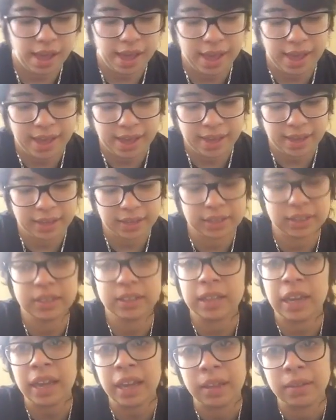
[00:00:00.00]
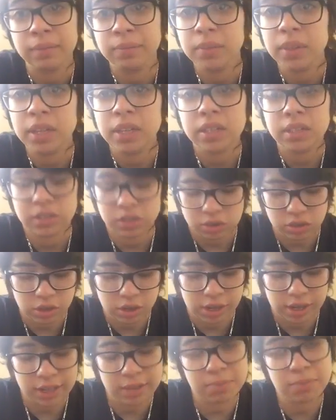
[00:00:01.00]
And, yeah. So,
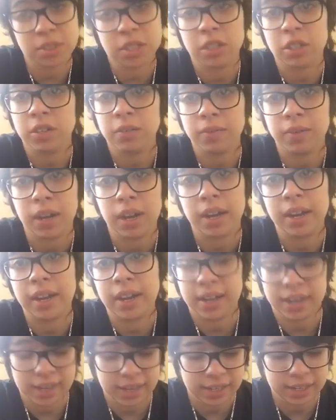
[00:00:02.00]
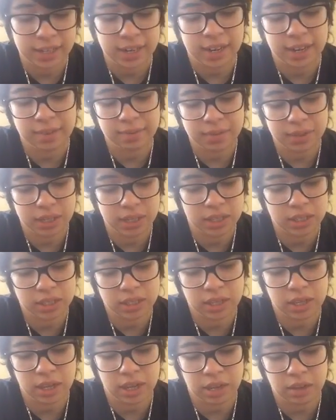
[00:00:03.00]
I'm certified, and I can have these
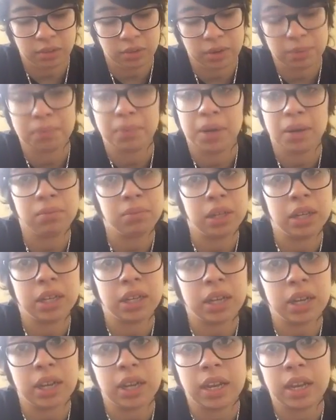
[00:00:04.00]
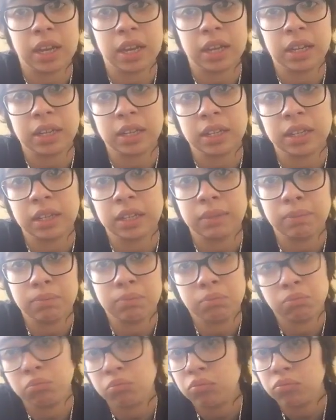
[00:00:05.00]
out in public, and
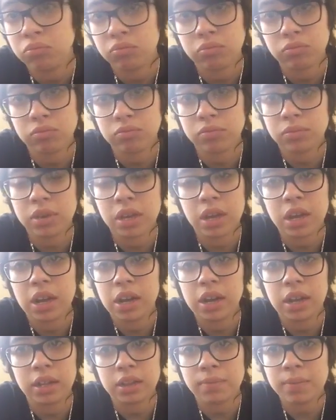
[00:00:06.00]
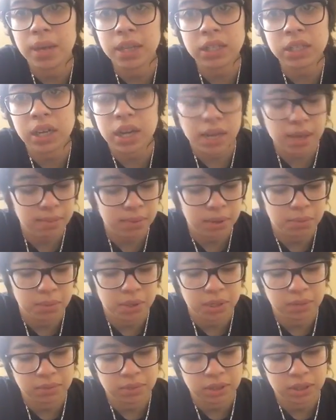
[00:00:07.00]
nothing bad's going to happen to
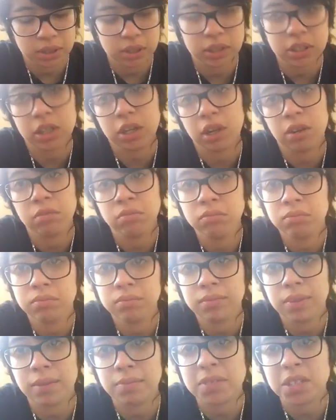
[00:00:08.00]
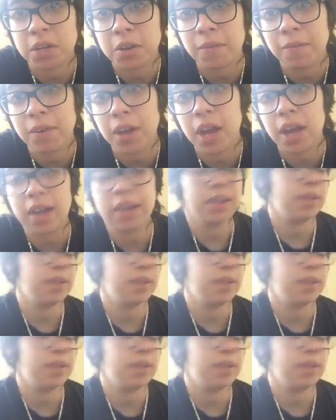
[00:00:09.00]
me, because, you know, I'm certified.